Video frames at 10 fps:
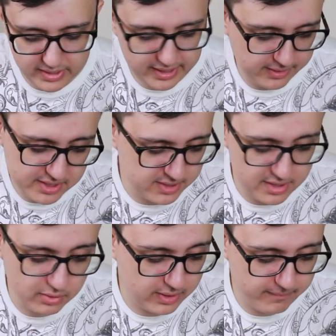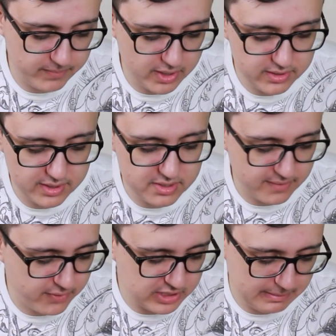Like this is
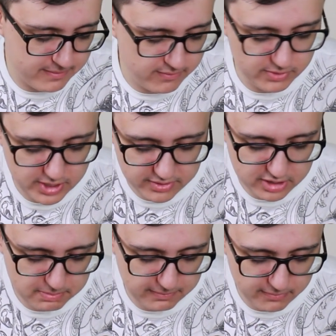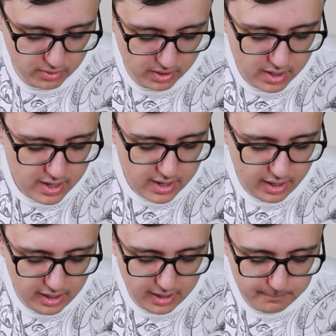the first time I've ever done this before,
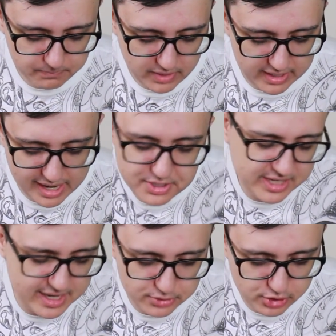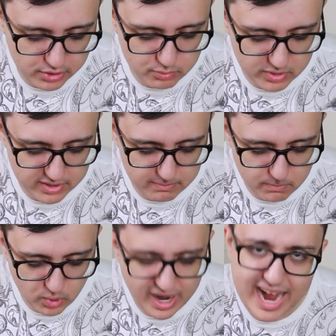and I just kind of chose one of the
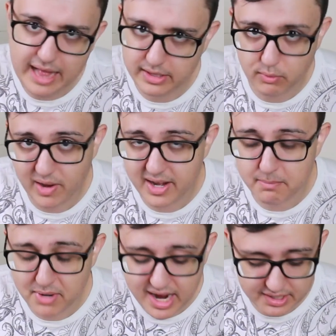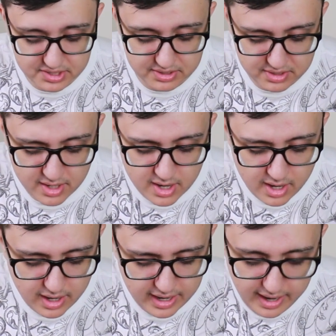more highly rated boxes,
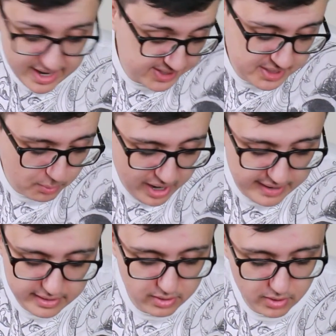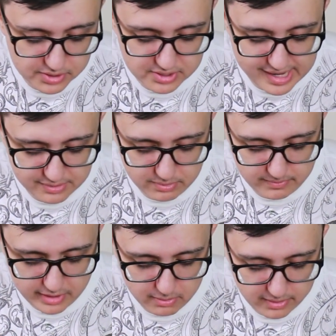and I see why. You know, all the snacks
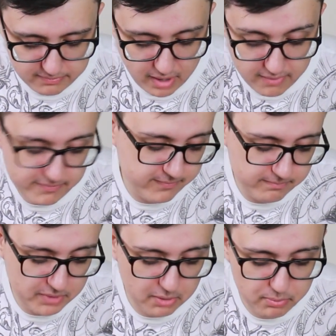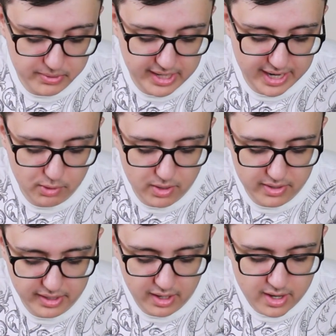were, you know, of you know, pretty high
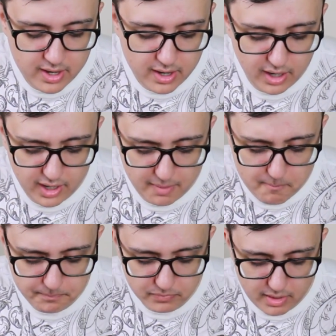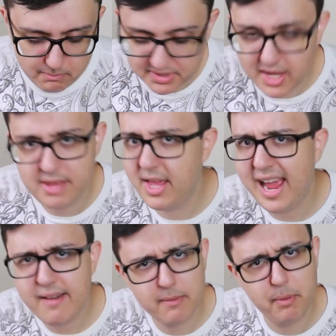quality, but they
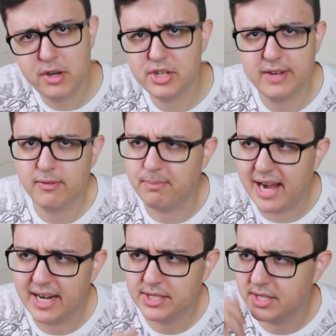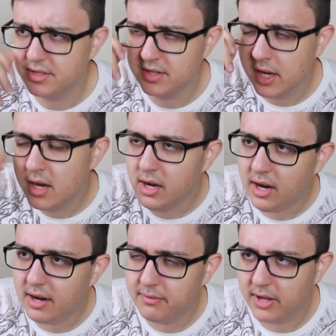have a bunch of different boxes
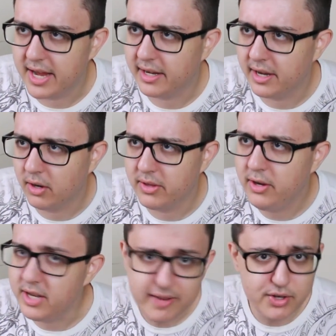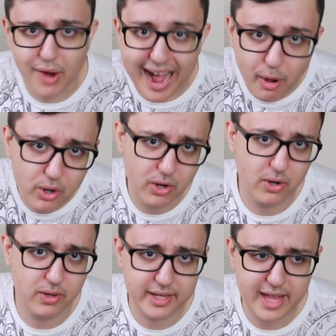of, like, you know, you could even do
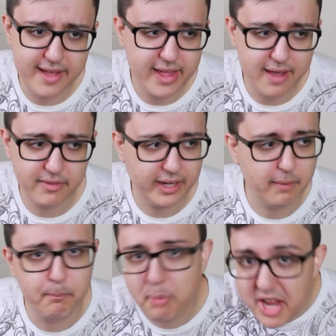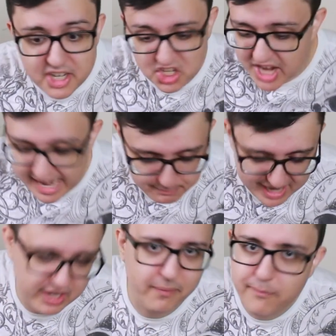alcohol. Like they have like big snack
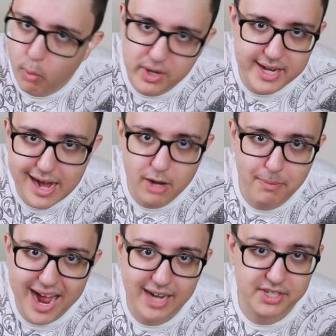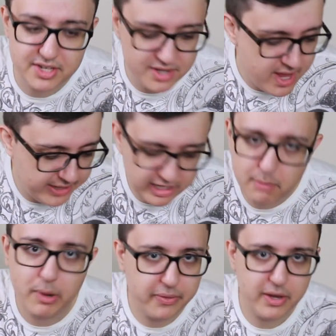box, you know, $40 boxes that
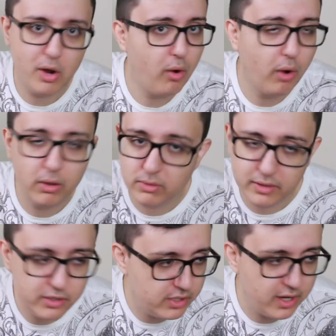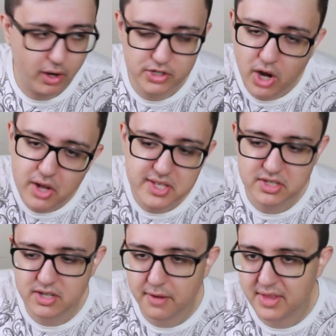come with, you know, tons
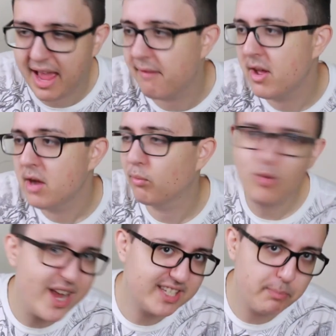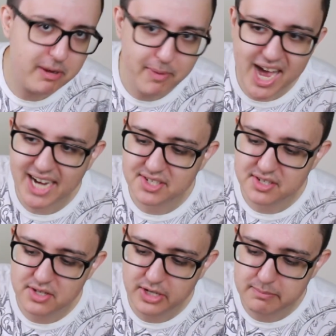of stuff. They have recipe
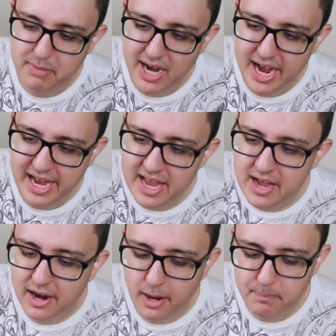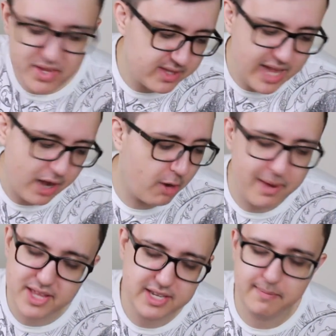boxes you can buy. Not all
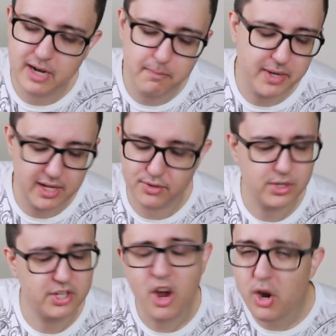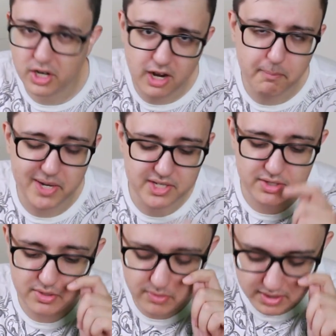by the same company. There's a ton of companies
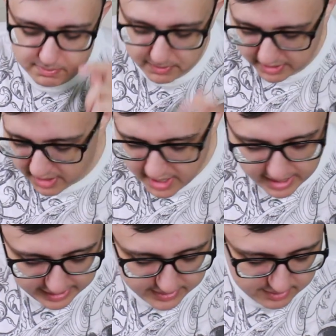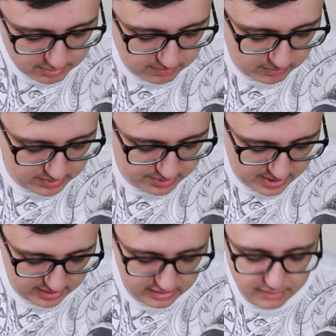that do this, but again, this one was
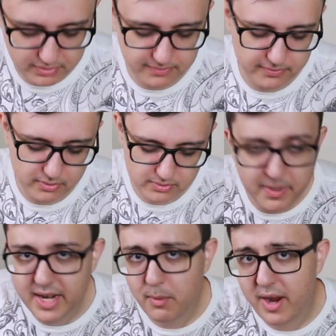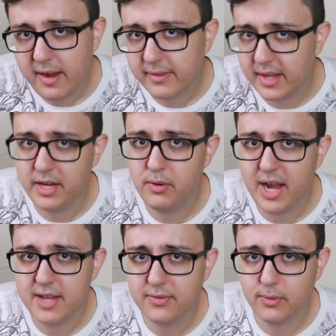Love with Food. But anyway, thank you
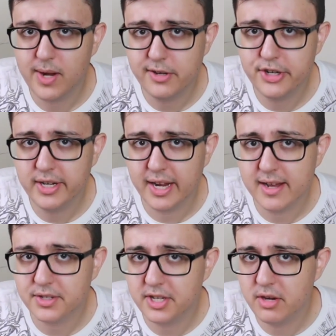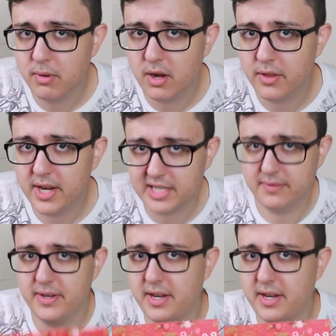guys for watching, and I'll see you all in the next